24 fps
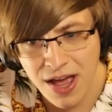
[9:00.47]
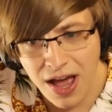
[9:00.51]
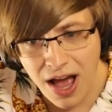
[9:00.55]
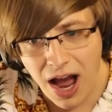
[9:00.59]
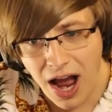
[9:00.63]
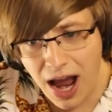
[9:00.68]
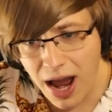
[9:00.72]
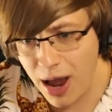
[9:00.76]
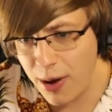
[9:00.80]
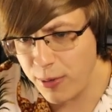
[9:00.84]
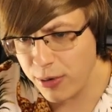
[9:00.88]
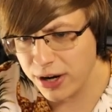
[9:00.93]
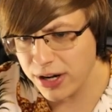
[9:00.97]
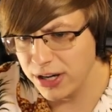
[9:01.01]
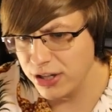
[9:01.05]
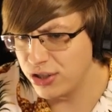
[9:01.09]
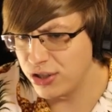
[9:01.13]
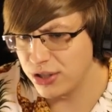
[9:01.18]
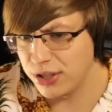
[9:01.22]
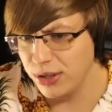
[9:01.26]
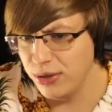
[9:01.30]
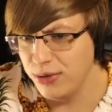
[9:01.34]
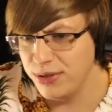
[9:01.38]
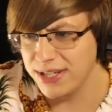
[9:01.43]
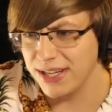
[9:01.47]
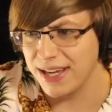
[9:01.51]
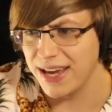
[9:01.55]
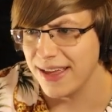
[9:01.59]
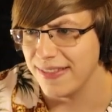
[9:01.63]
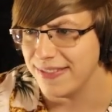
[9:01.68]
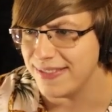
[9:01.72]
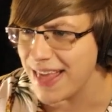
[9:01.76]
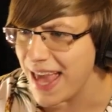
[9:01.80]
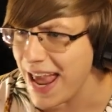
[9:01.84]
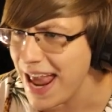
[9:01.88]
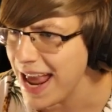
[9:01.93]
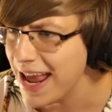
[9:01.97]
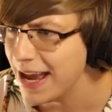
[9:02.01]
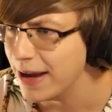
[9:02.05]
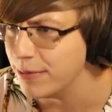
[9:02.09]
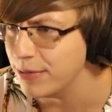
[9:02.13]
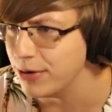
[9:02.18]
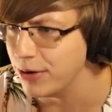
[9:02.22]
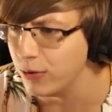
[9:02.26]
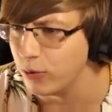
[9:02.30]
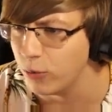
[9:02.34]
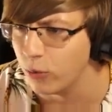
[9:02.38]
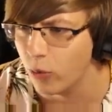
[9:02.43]
And we're gonna just lose again. Damn,
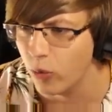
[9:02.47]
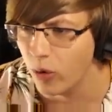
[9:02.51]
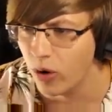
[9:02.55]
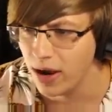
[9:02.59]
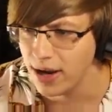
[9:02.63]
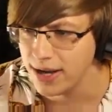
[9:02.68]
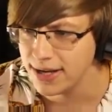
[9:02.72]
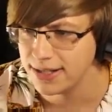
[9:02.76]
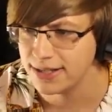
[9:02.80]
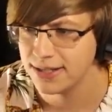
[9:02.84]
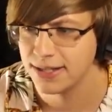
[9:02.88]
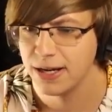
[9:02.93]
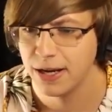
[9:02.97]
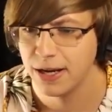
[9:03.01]
dude. What?